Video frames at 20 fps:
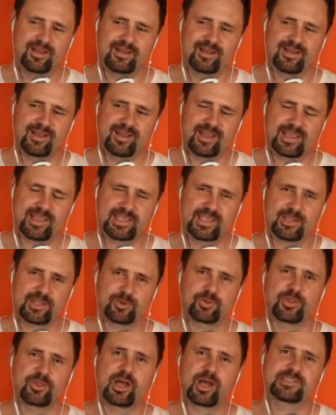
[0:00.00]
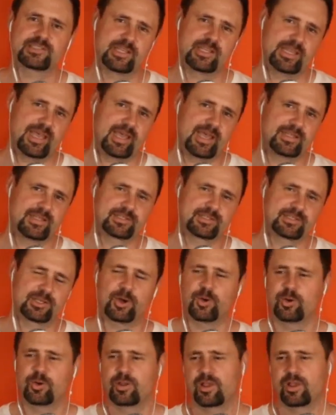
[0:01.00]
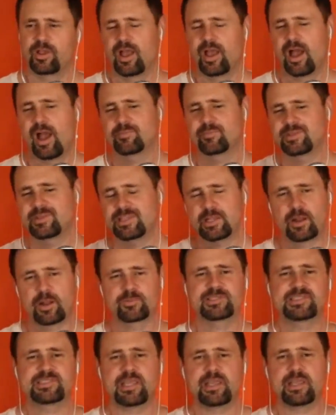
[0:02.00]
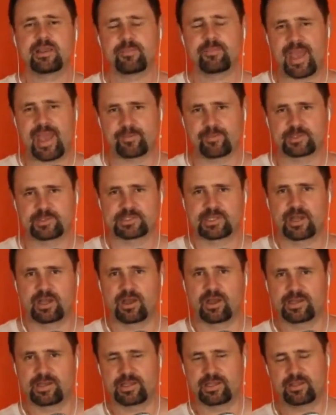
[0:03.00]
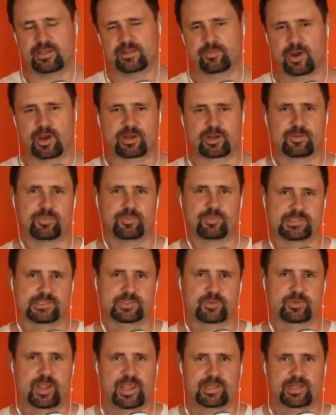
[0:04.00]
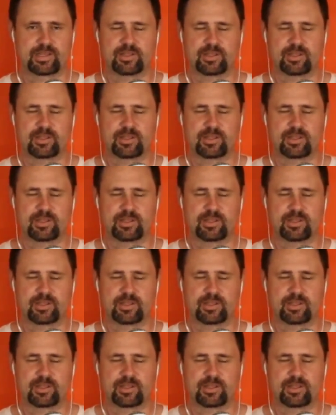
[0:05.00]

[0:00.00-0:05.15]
get your thoughts on that. So I'm seeing Amazon in the marketplace, right? They're the